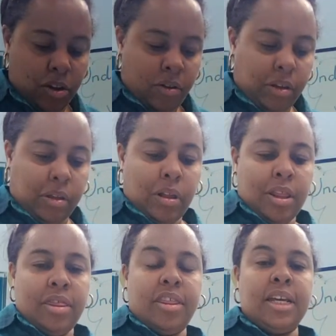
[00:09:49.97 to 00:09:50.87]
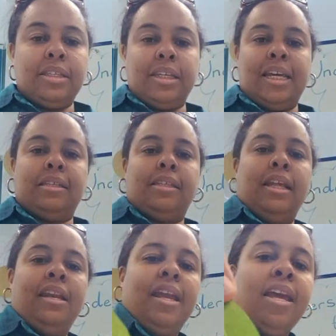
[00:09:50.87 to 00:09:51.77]
look, this is
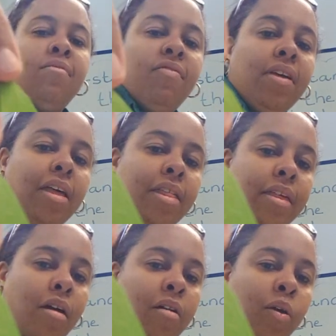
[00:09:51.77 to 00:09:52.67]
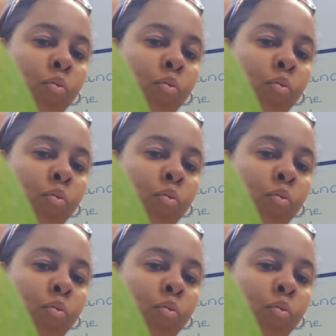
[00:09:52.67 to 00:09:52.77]
the leaf that I